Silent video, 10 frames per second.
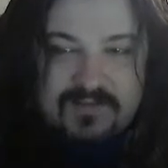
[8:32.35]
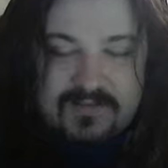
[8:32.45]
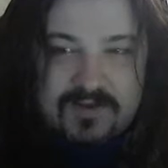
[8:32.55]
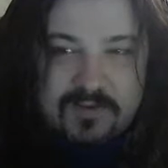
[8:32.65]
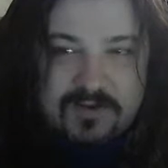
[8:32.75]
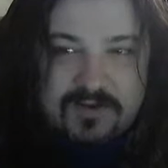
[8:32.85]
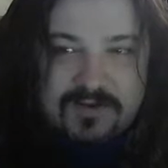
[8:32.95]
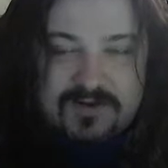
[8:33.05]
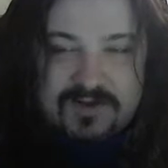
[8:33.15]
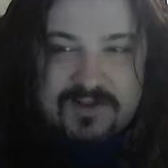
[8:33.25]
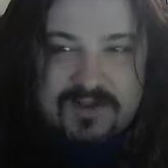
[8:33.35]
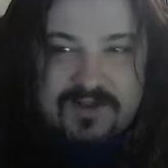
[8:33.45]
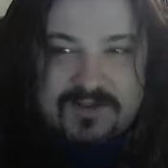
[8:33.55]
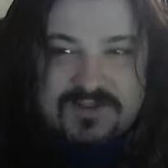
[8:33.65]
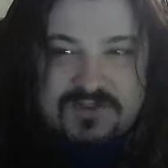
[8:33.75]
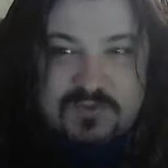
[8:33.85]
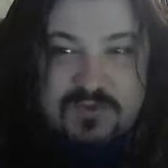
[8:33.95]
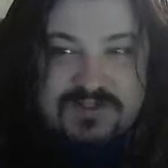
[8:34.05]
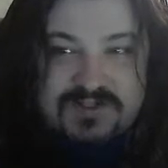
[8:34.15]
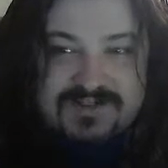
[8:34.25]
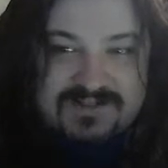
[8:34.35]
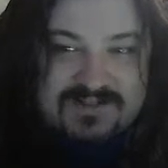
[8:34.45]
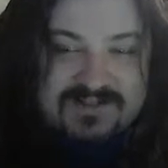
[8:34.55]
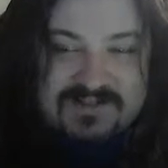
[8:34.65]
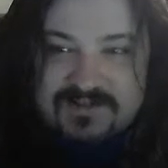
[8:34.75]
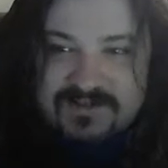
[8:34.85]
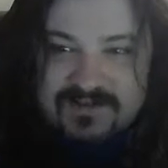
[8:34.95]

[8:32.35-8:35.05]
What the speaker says: The order. Sweet Jesus.